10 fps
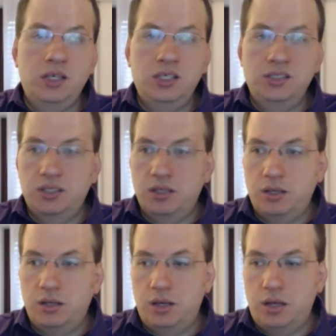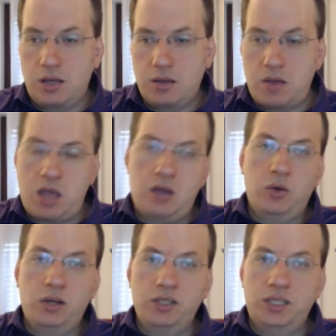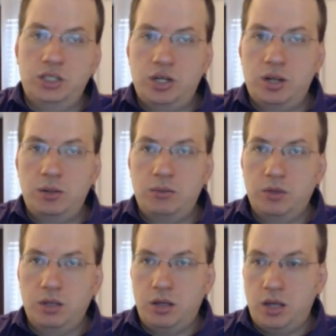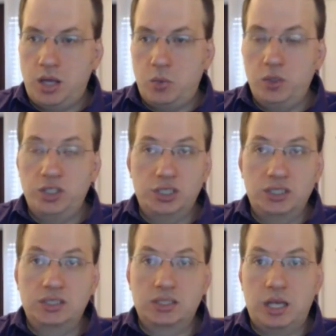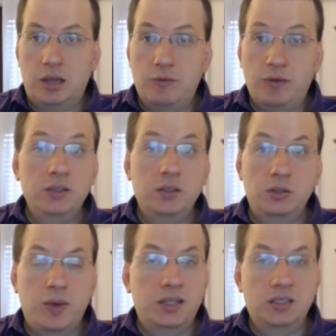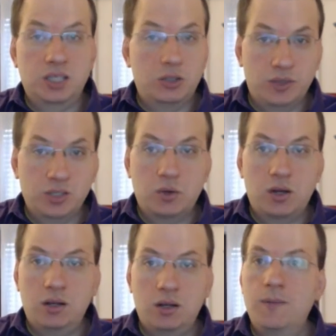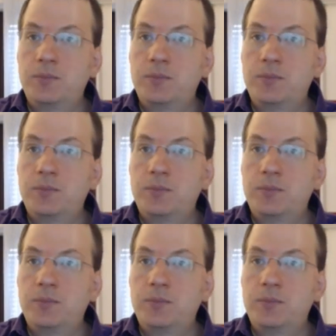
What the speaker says: is an organization which is funded by the State of Israel